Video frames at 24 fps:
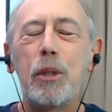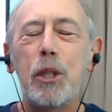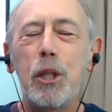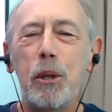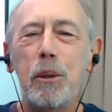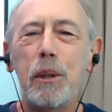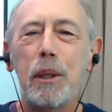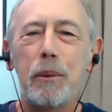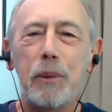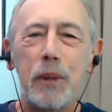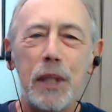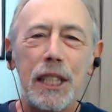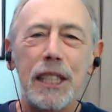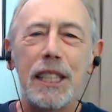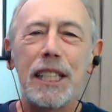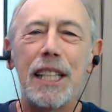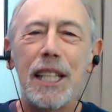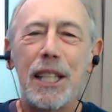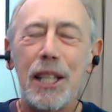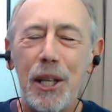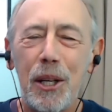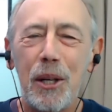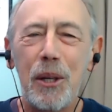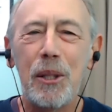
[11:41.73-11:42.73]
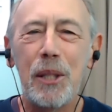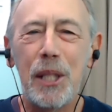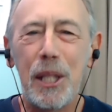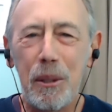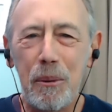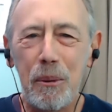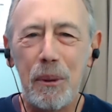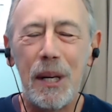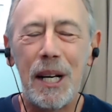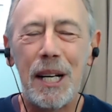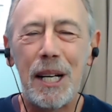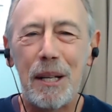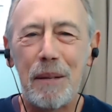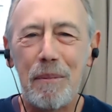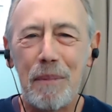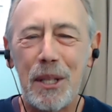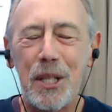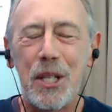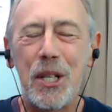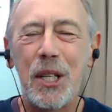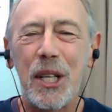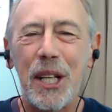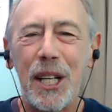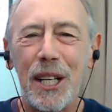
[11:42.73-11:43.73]
you were really the only one,
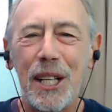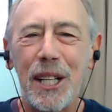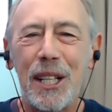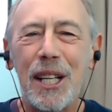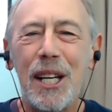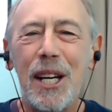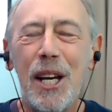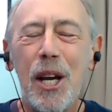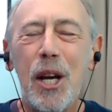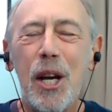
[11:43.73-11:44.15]
Michelle,